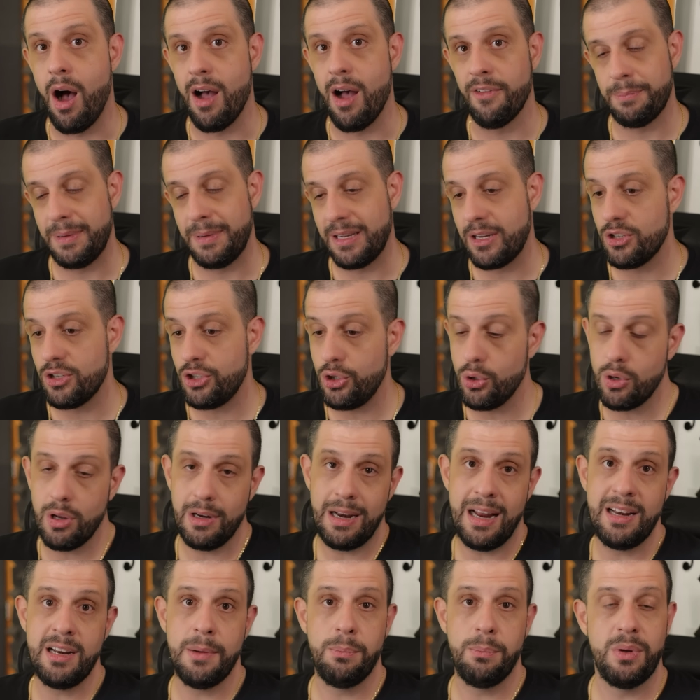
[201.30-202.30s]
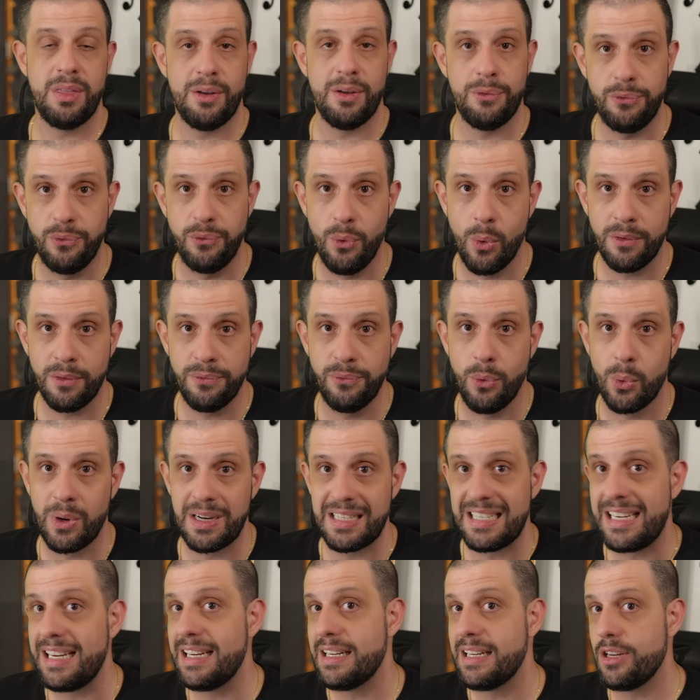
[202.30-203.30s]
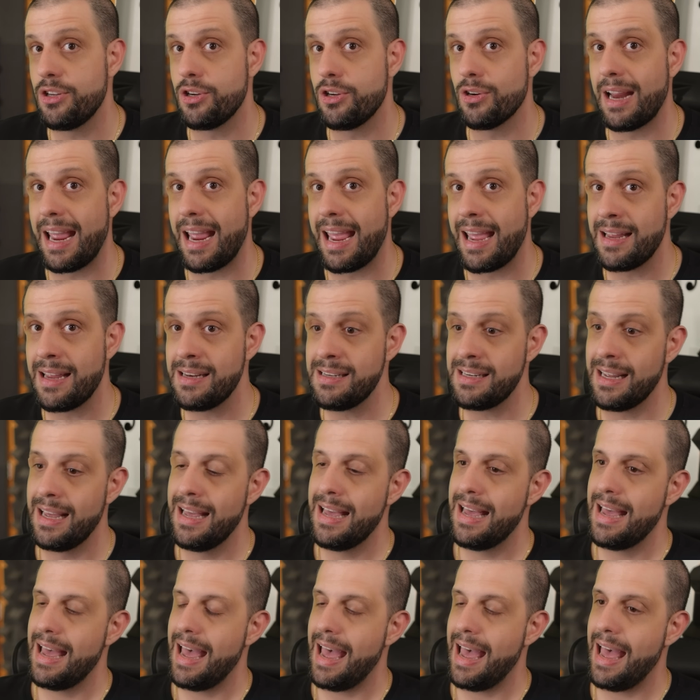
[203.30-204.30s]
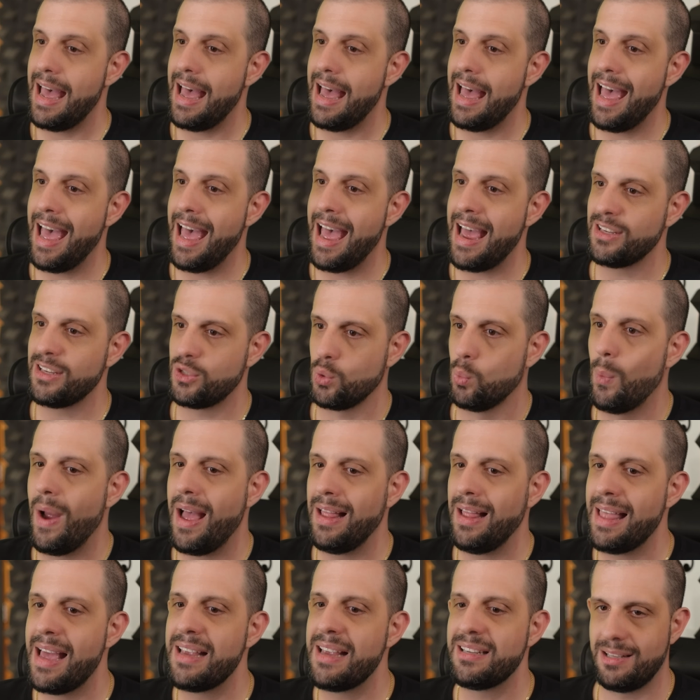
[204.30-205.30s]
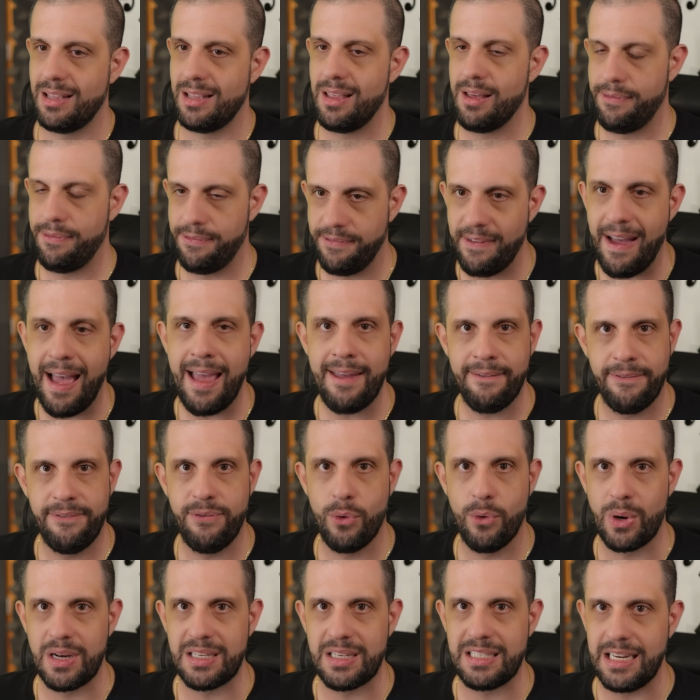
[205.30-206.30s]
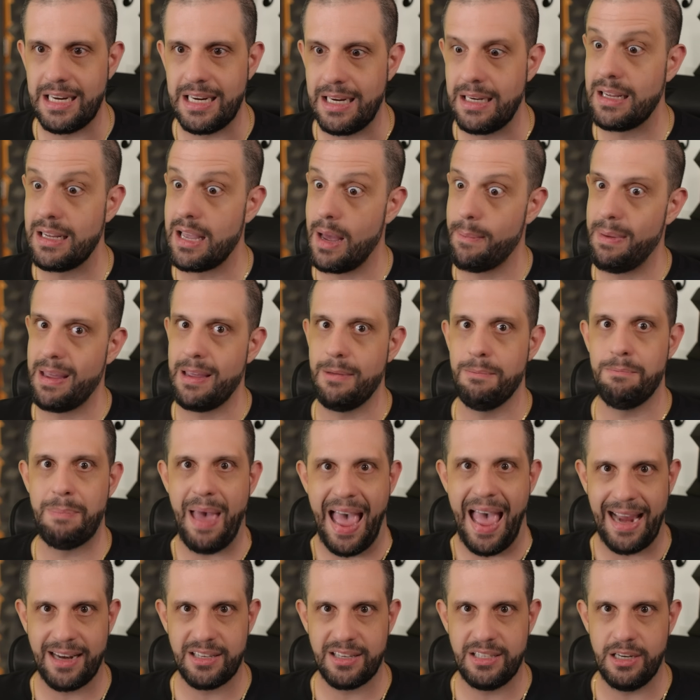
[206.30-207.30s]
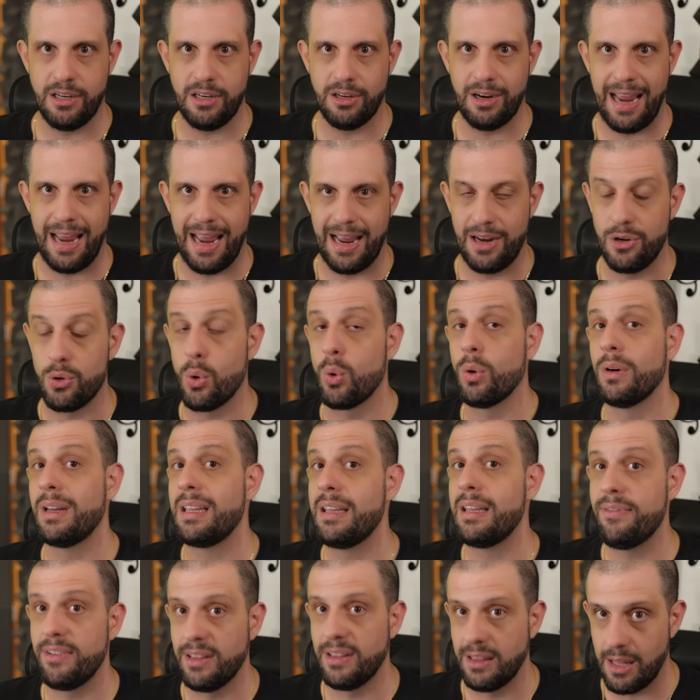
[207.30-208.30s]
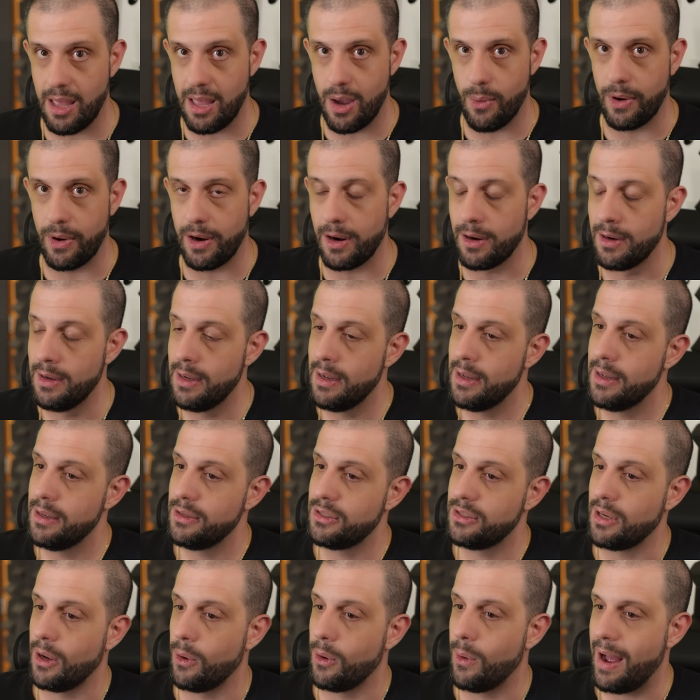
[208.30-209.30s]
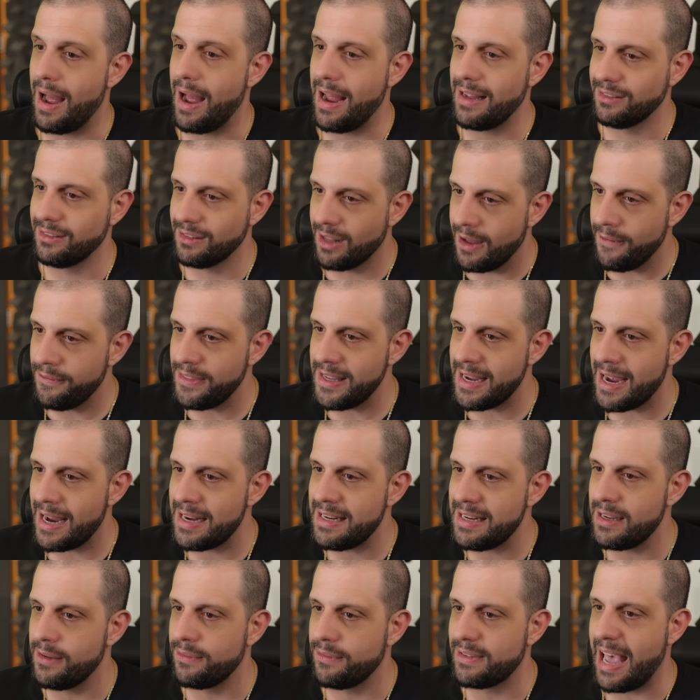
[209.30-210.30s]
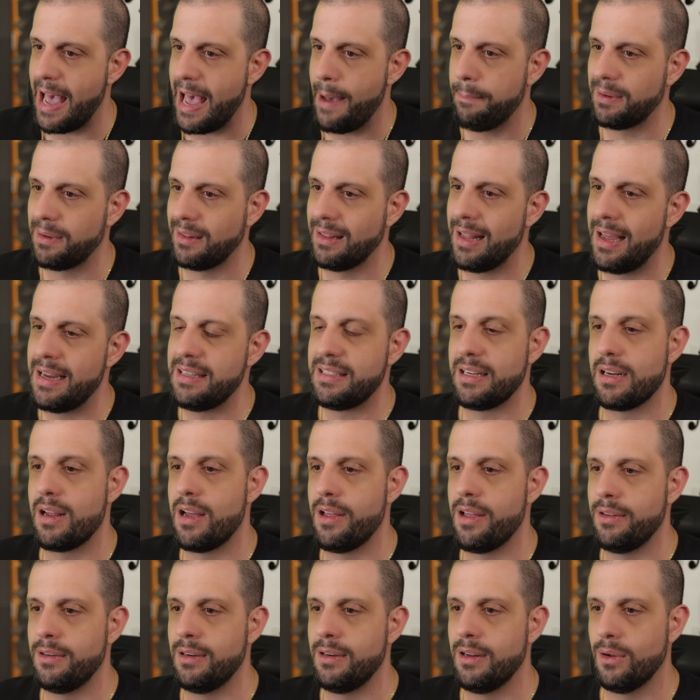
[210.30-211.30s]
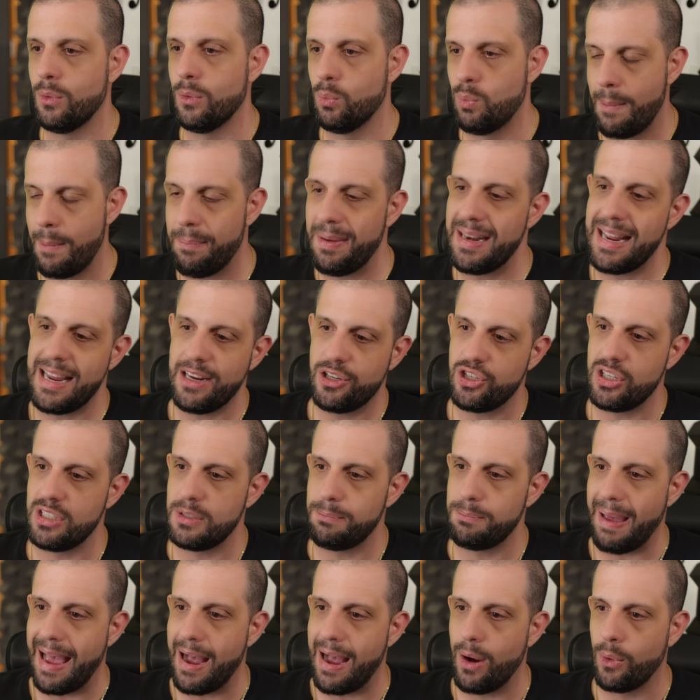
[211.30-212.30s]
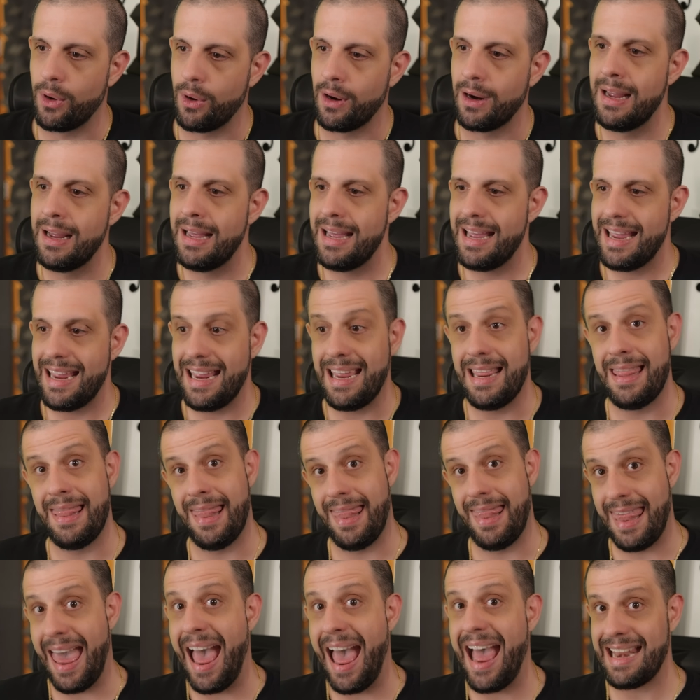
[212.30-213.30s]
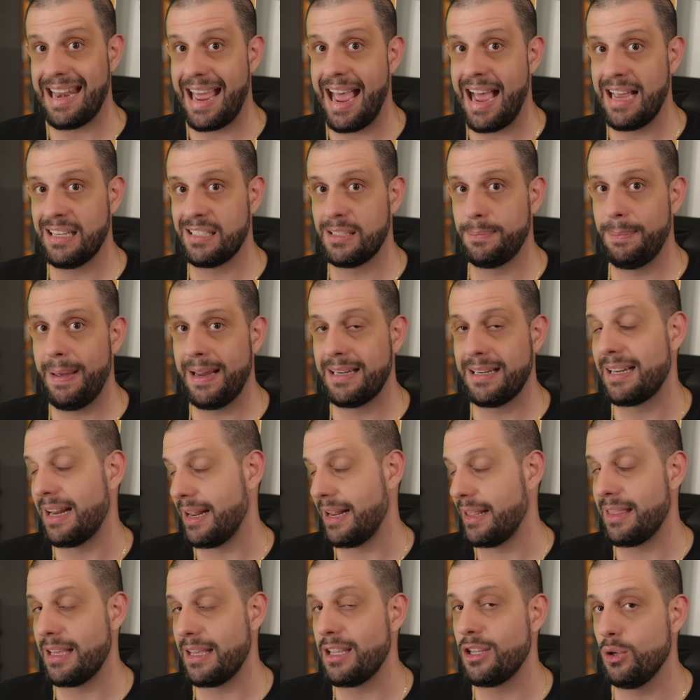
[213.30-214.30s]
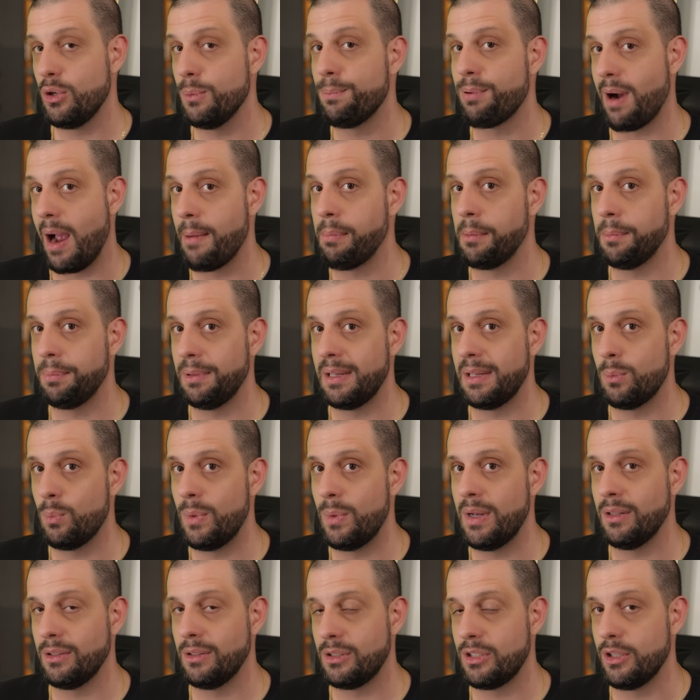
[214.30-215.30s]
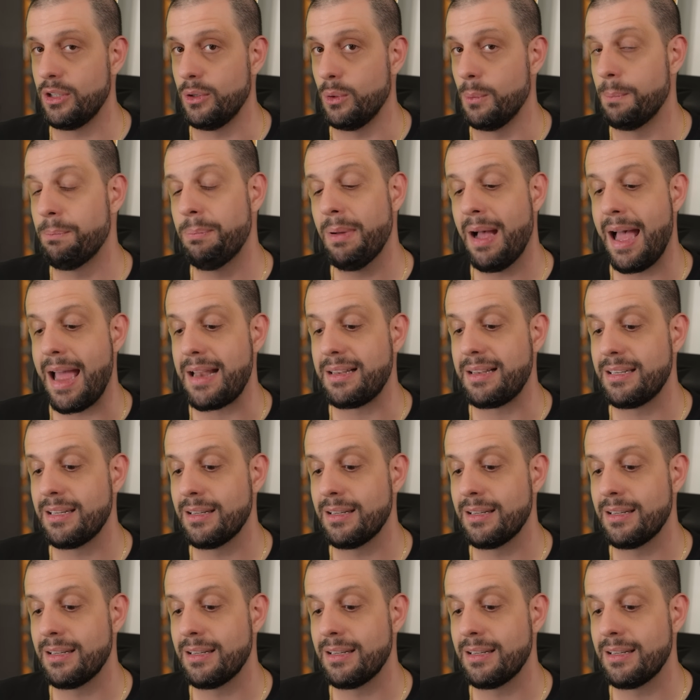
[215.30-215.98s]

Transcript: because you could end up with a 414 in your hand, as well as the 514 coming back to your hand, or even lower. So I love the idea of capitalizing on Weapon H's power in that aspect, and I think you probably will too. But